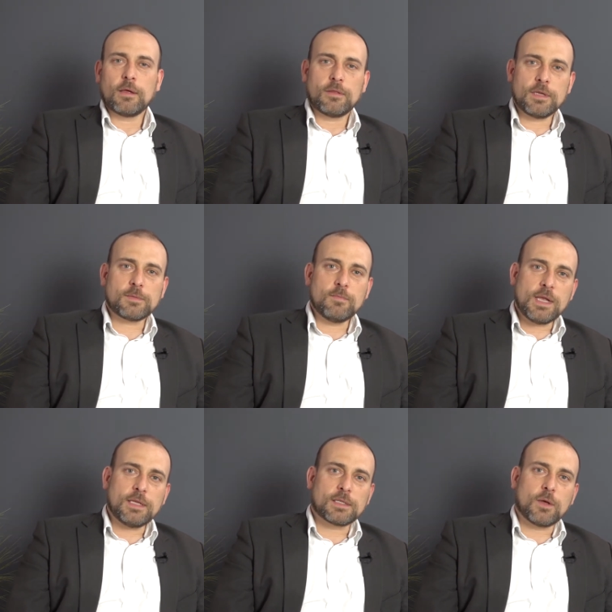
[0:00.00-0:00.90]
This
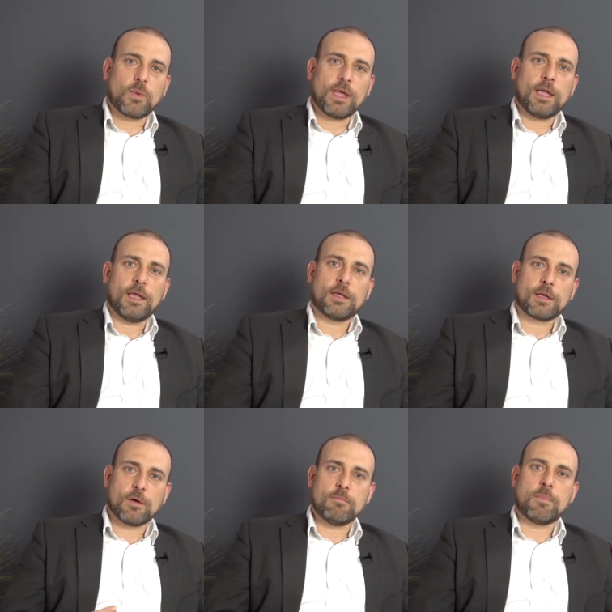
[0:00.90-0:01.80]
means that we
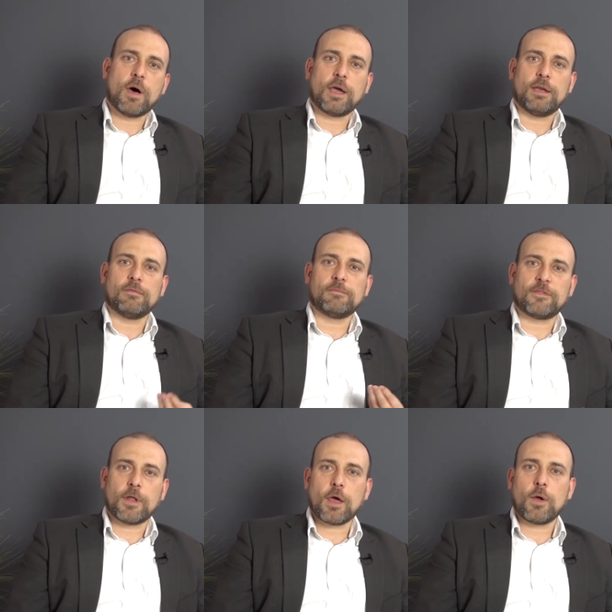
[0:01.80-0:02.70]
combine
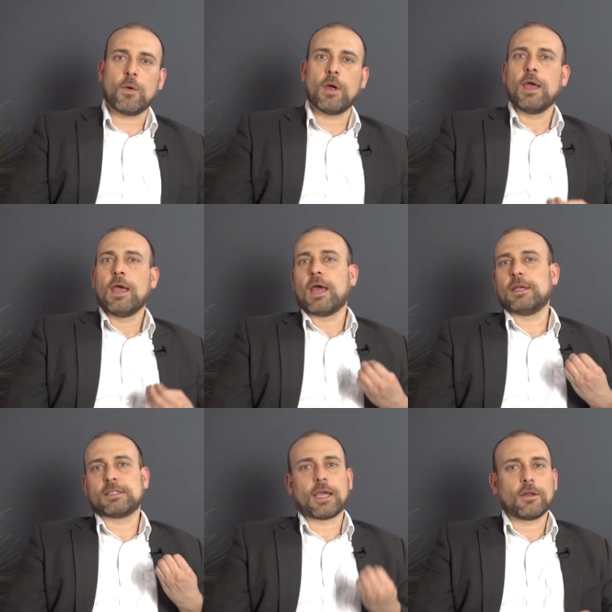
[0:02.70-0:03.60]
Flow and
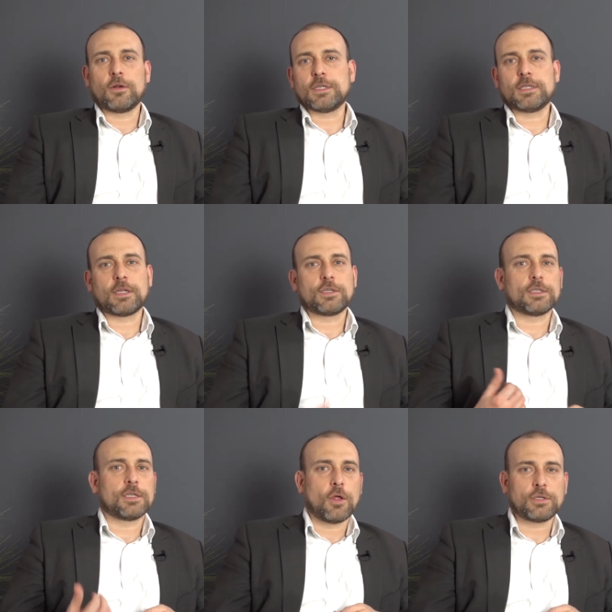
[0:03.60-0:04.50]
technologies such
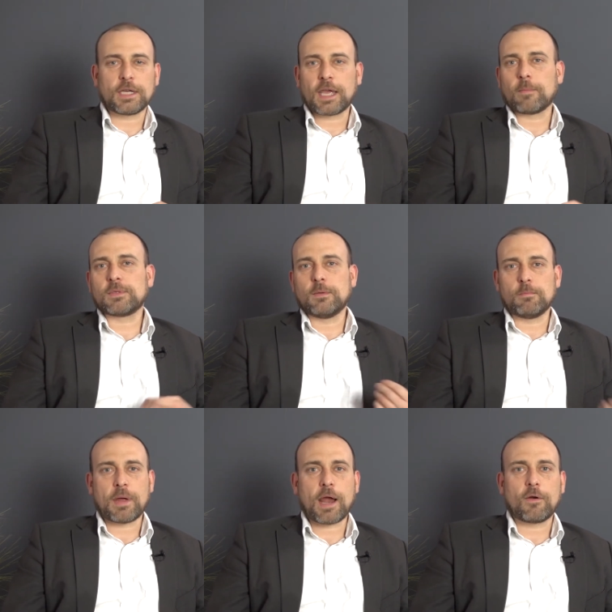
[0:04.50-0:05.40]
as Logic Apps and
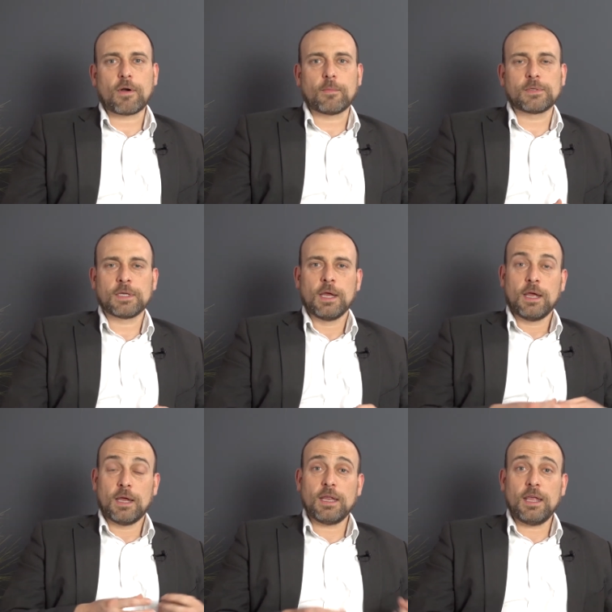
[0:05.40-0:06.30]
Power Apps,
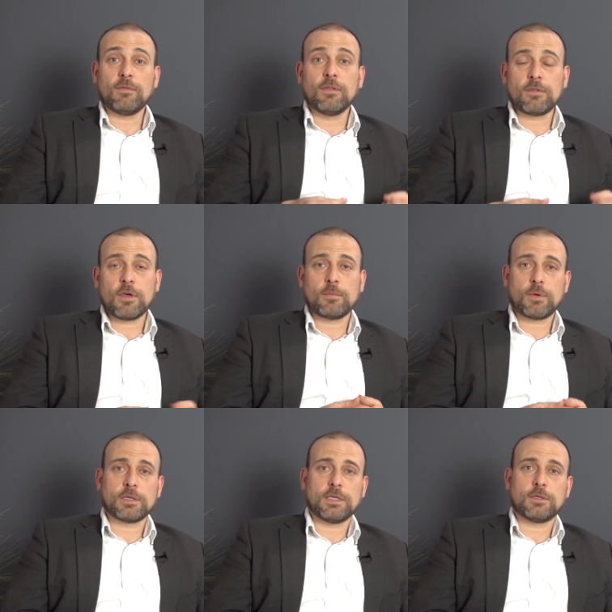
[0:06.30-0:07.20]
and even third
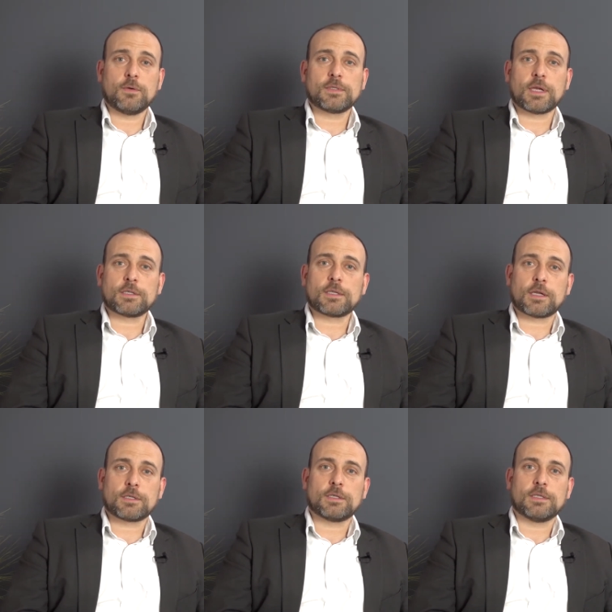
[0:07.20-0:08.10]
party toolsets
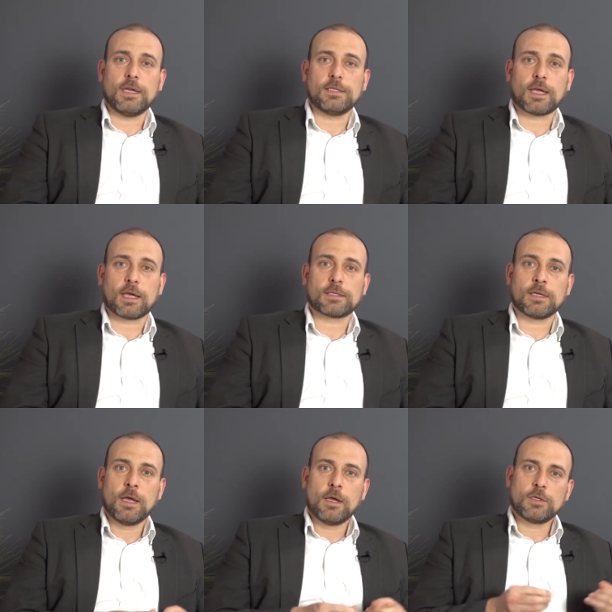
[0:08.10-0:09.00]
such as Nintex
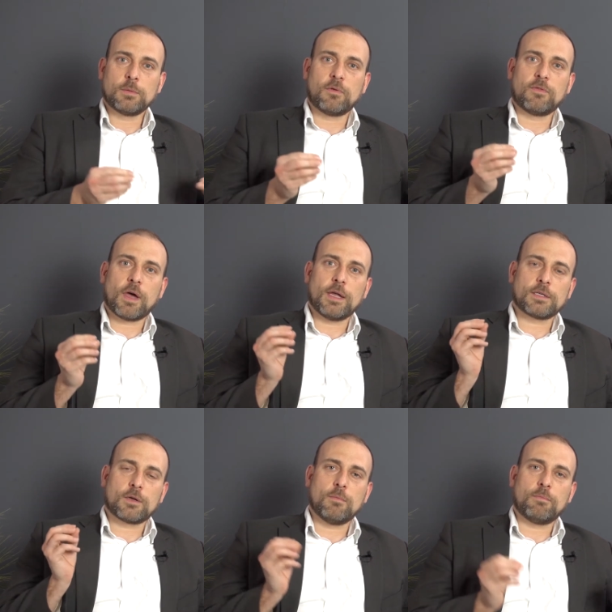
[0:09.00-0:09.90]
to provide
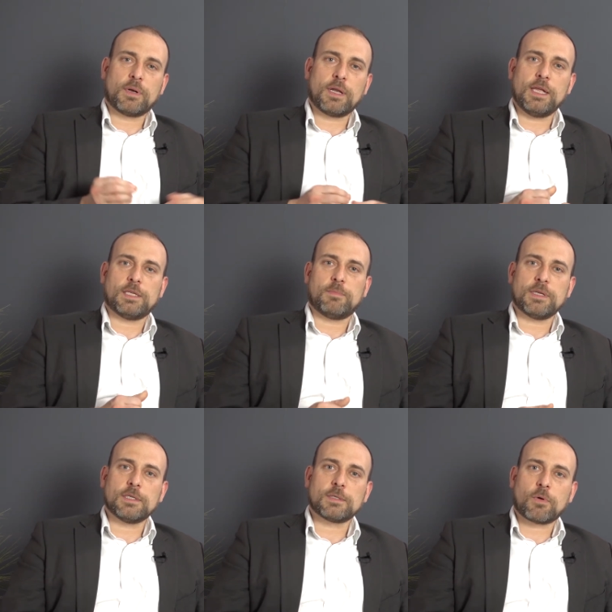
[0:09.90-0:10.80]
complete
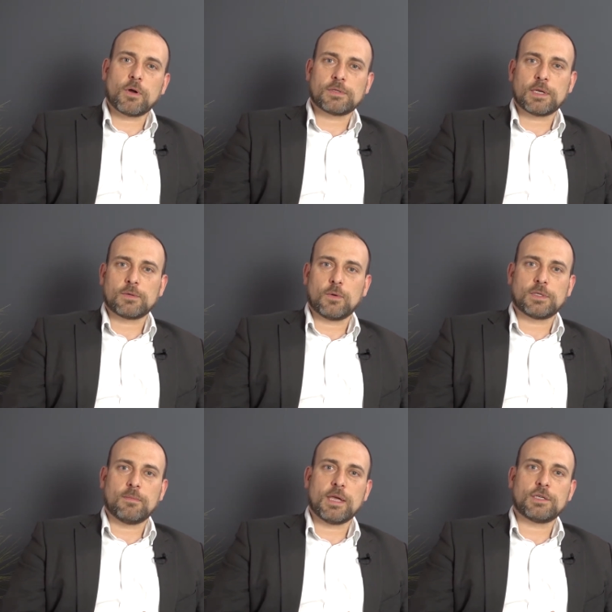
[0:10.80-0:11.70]
business process
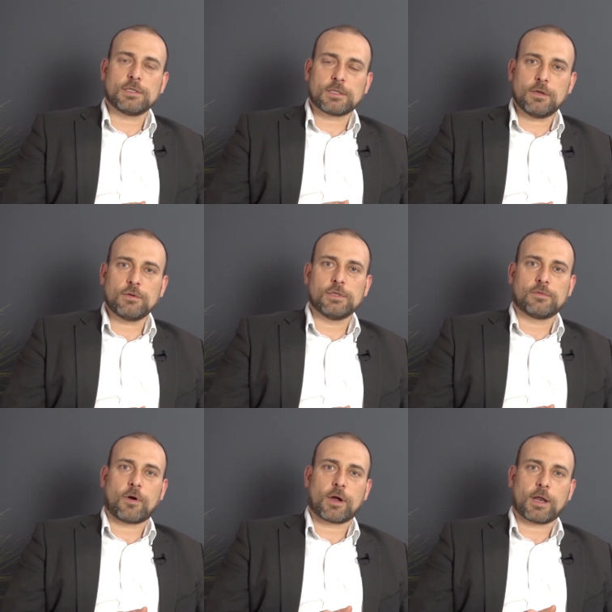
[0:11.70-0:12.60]
automation solutions
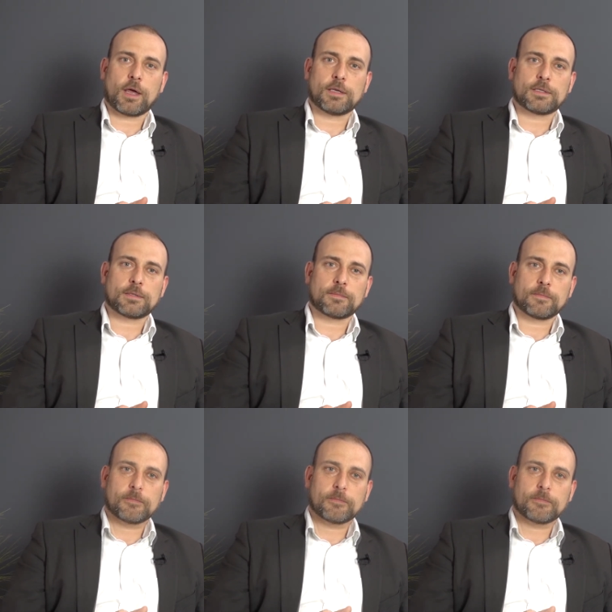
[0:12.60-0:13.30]
for our clients.